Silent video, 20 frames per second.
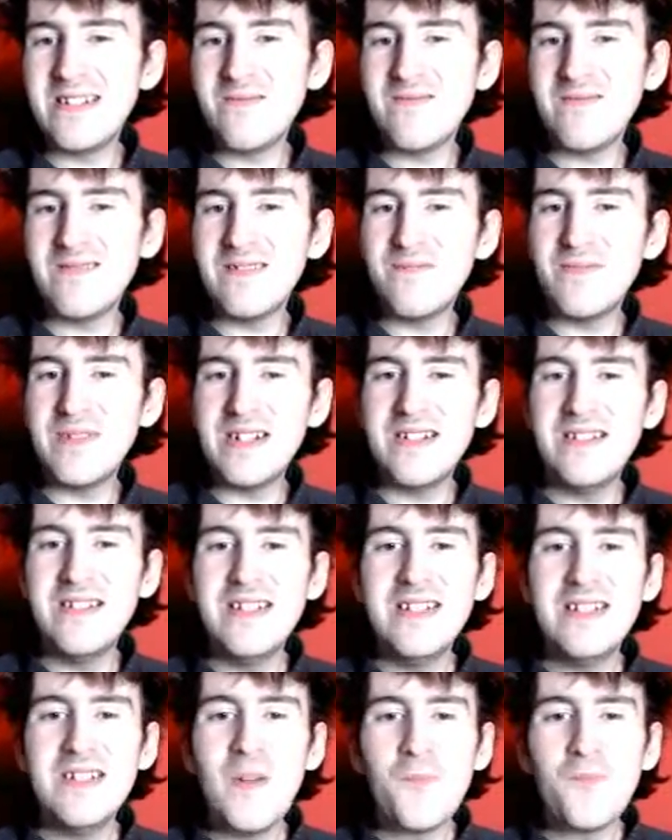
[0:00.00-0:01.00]
But
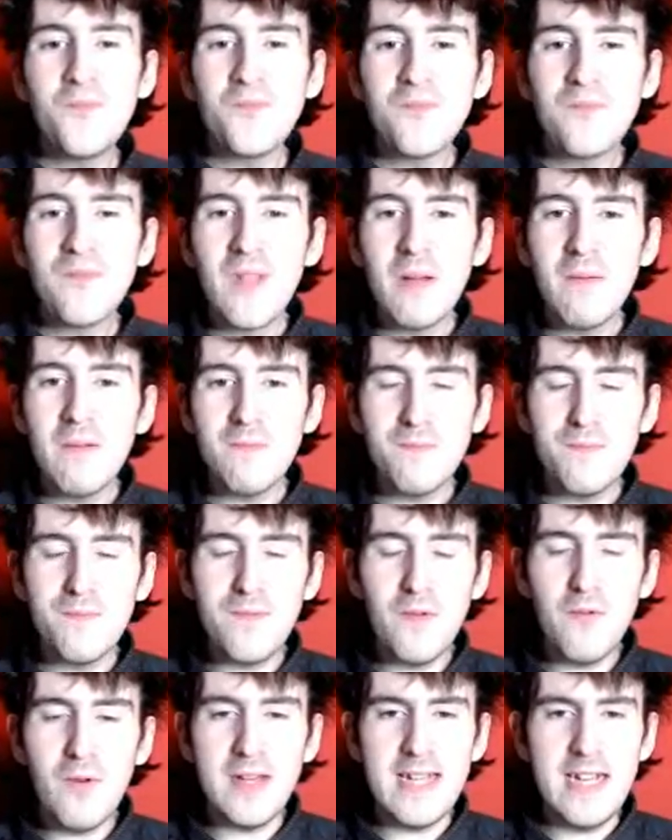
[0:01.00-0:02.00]

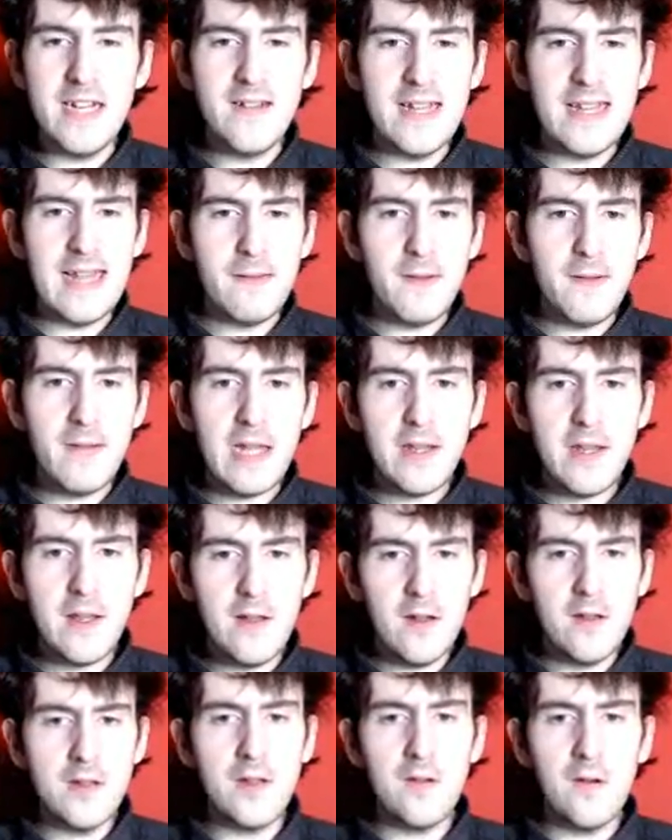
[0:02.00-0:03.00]
what's interesting, however, you
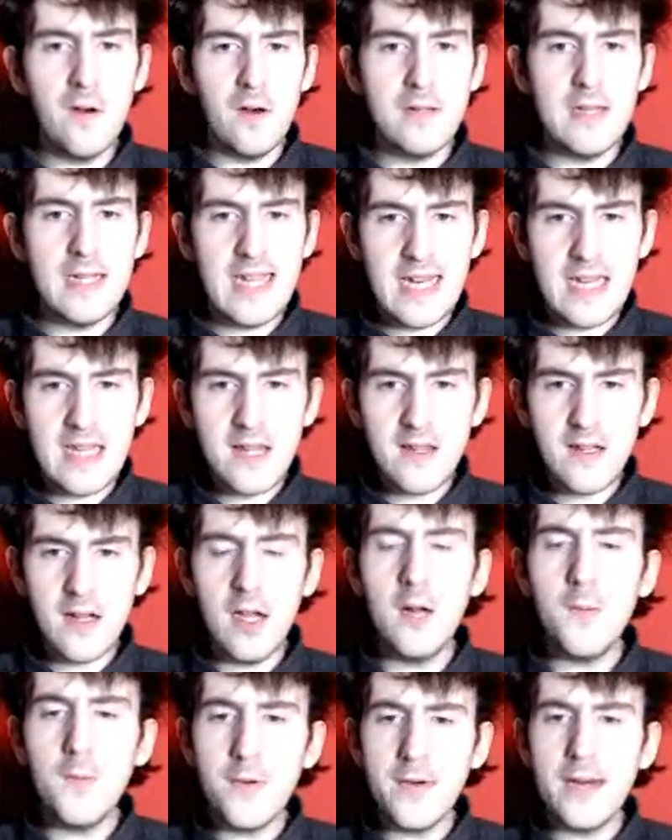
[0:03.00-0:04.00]
do cut to Gorn, he's
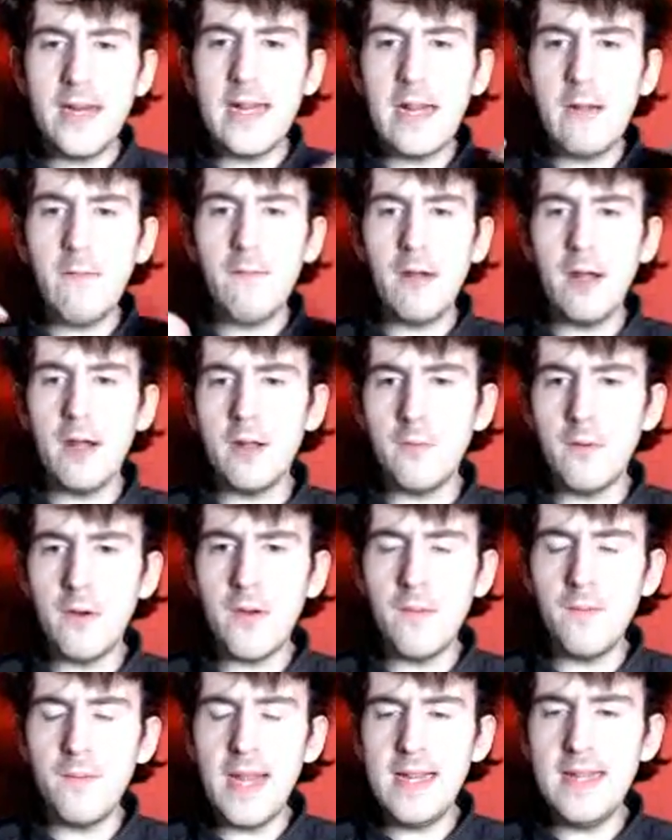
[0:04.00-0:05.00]
so brilliantly
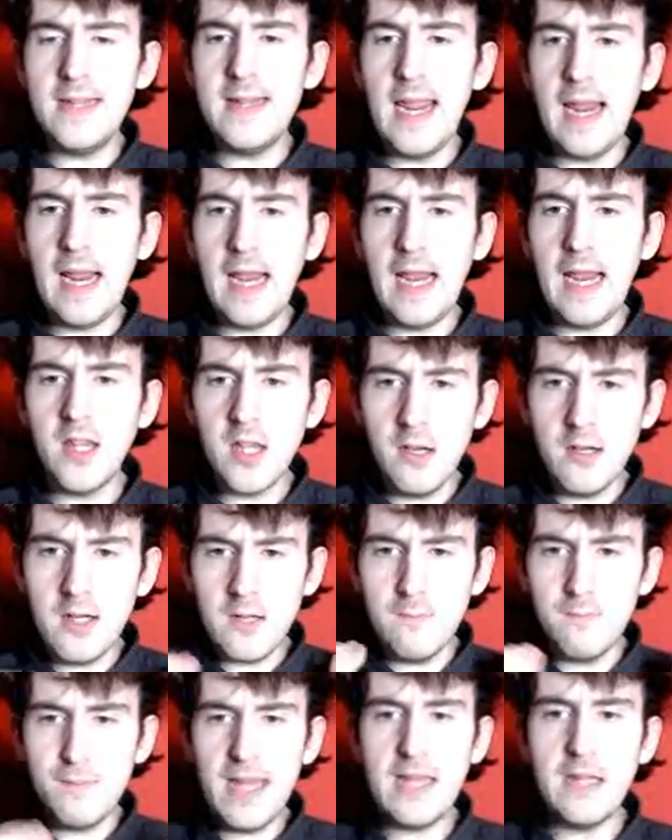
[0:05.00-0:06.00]
convincing. He's so
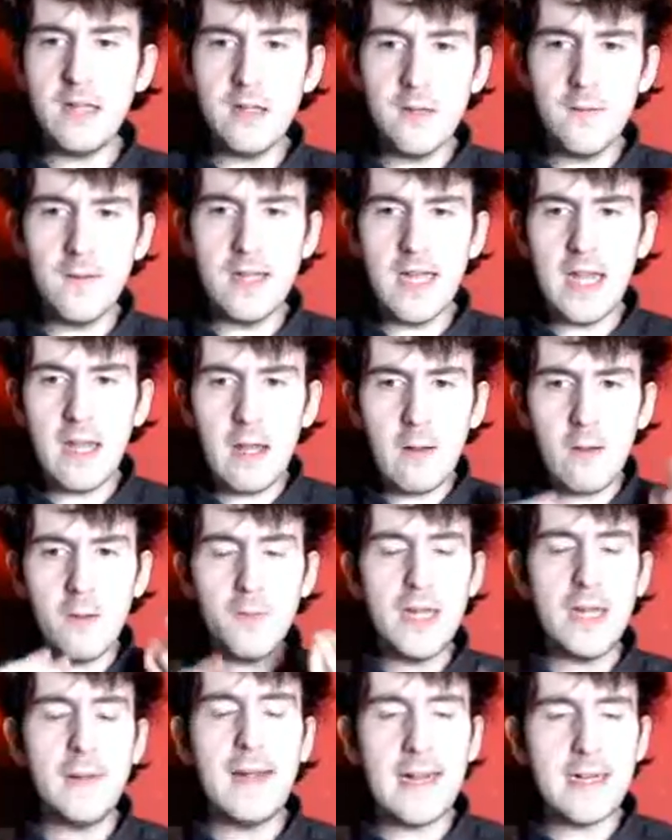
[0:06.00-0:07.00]
convincing. Look, like, yeah, you
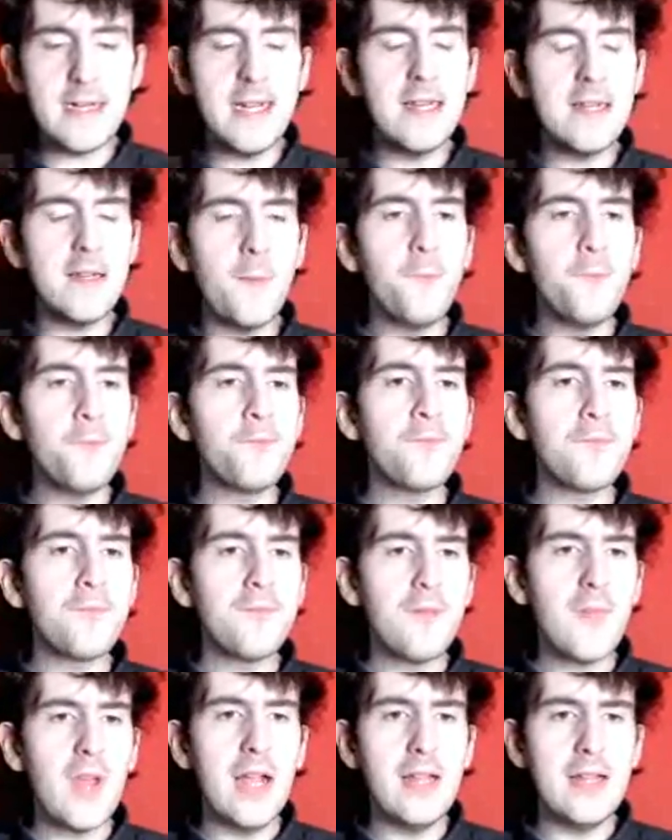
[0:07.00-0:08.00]
could believe he actually isn't
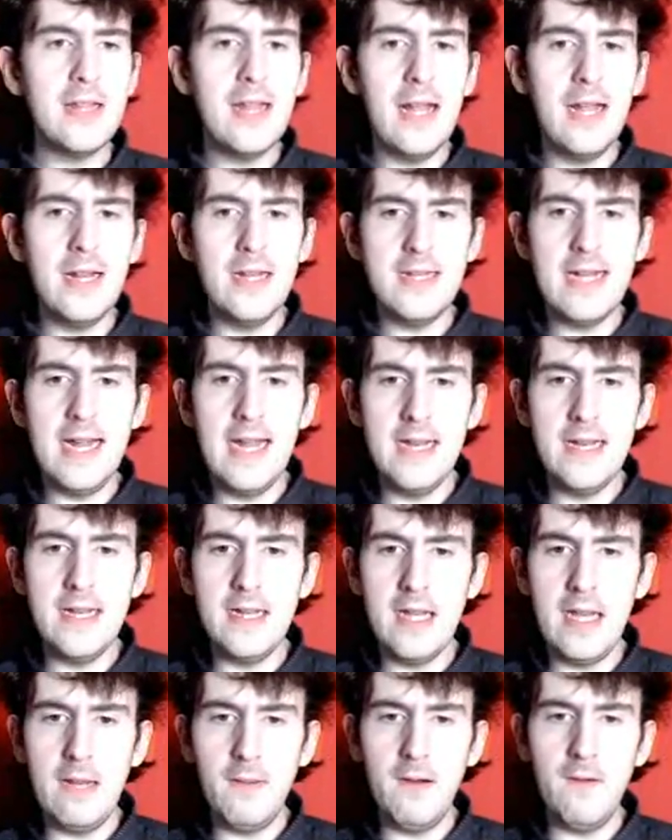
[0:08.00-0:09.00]
a lieutenant
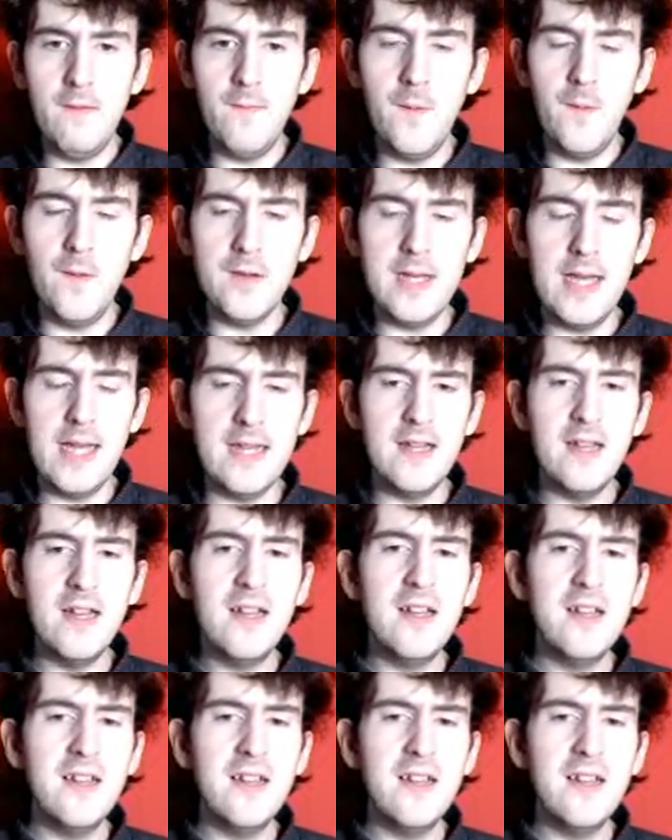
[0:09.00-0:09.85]
in the Imperial Forces.